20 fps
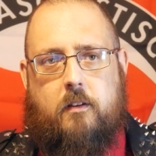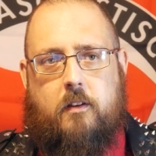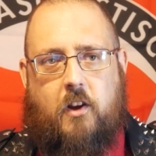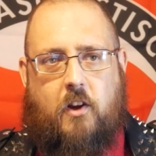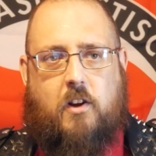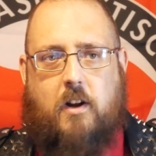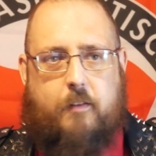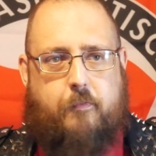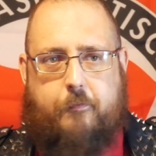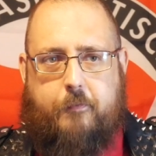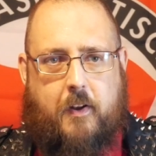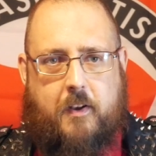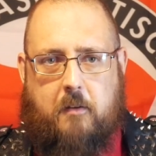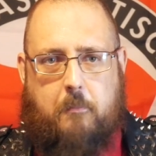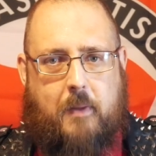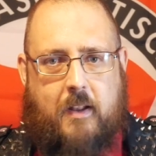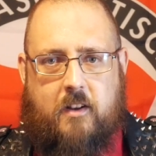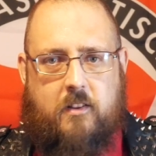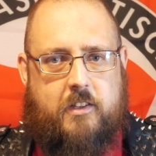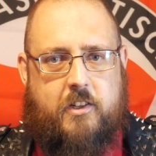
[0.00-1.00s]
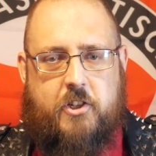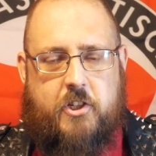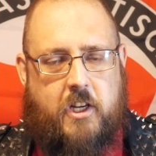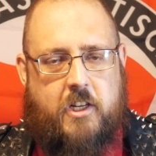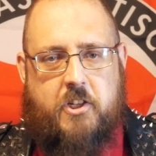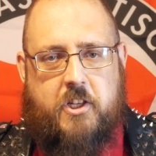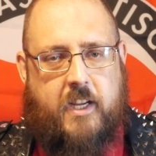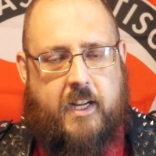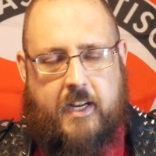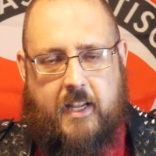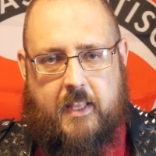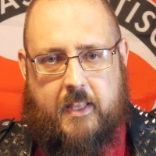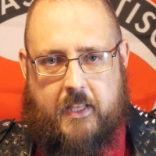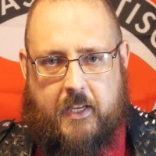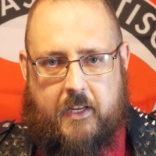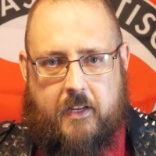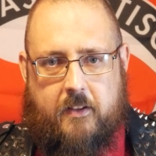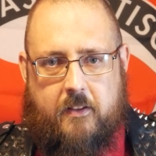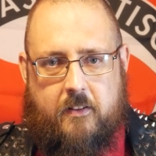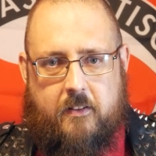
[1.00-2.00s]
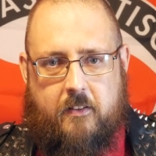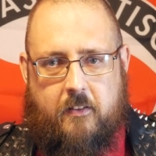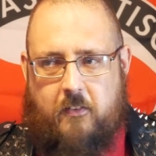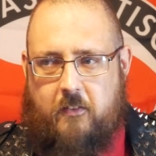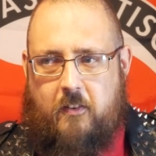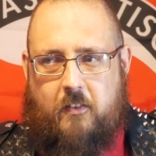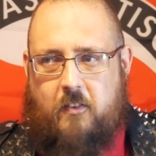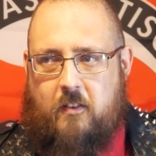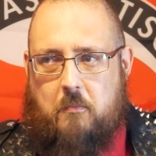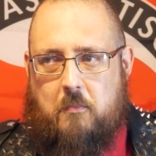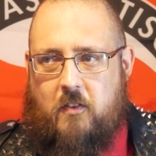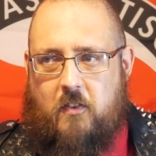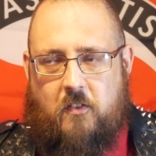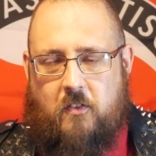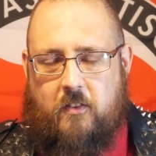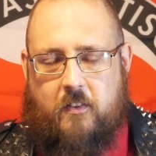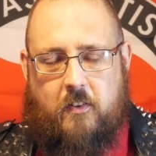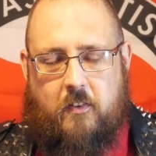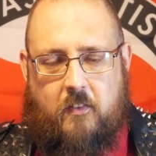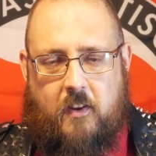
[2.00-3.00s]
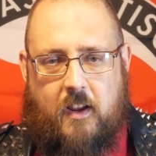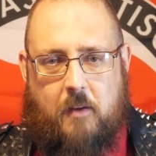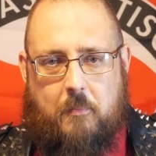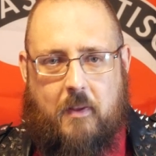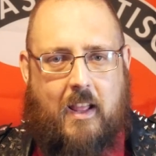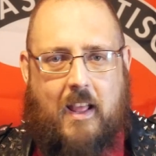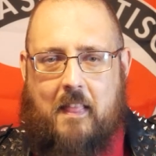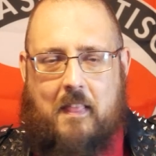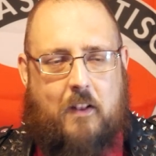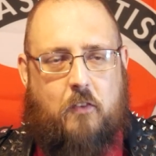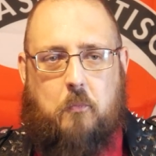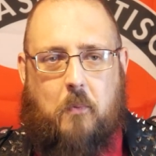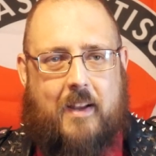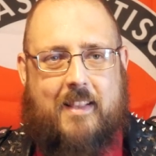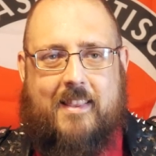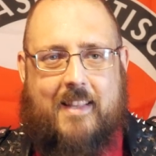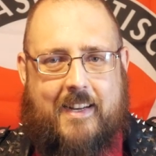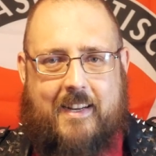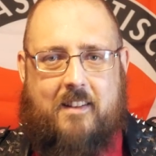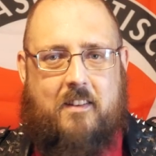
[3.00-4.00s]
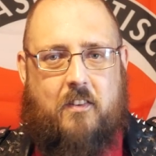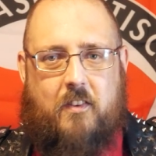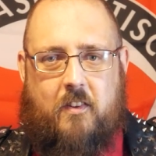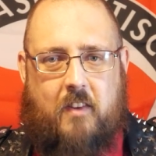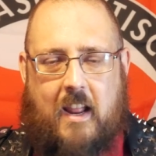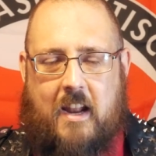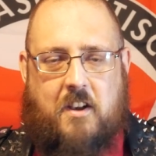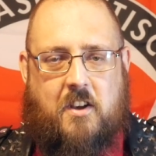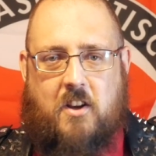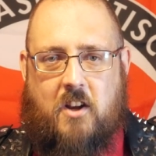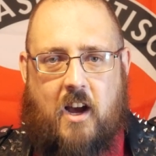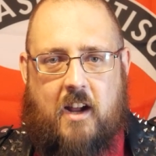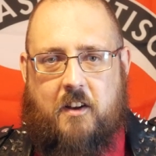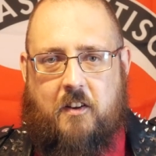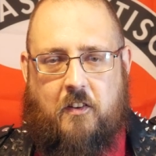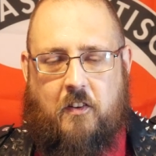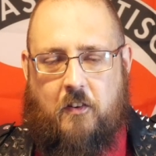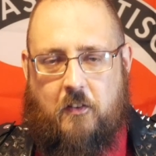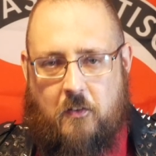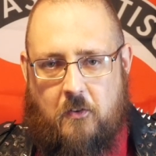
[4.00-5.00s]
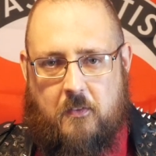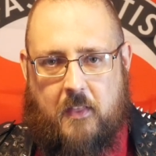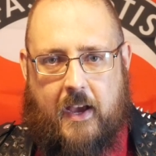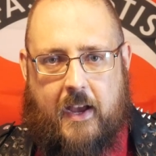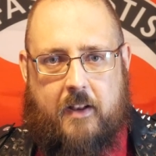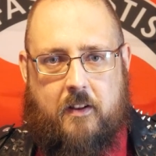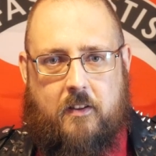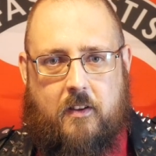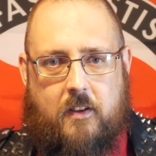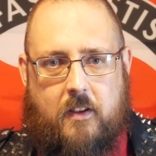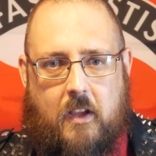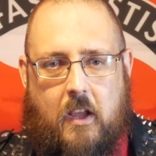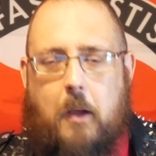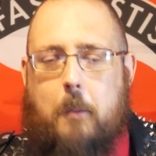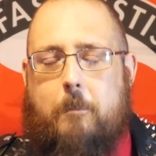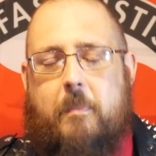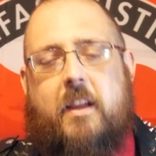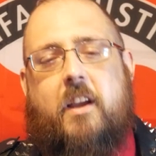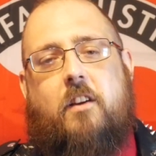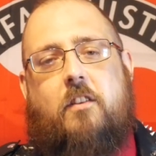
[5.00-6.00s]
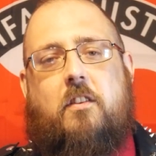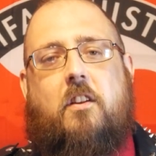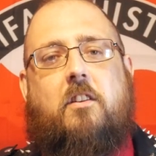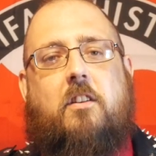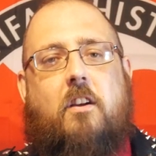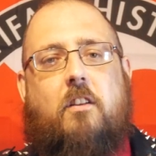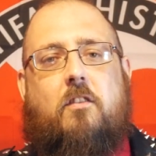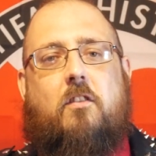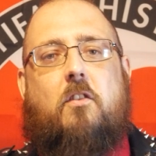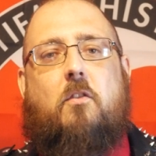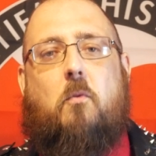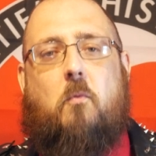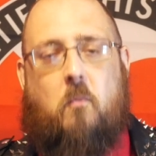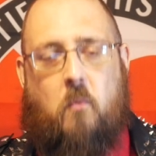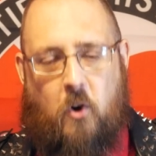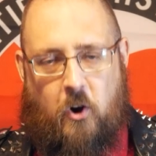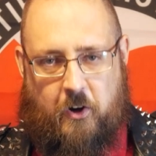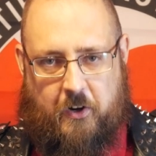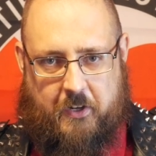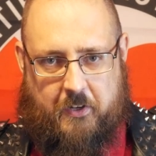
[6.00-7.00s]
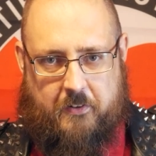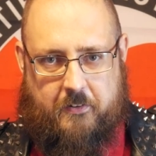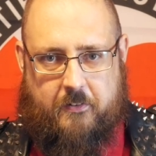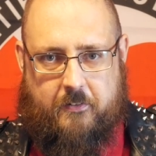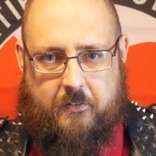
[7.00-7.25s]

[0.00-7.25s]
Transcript: You're not fundamentally changing anything. The system is still the same. That's why Lenin said not to do that, because it doesn't work.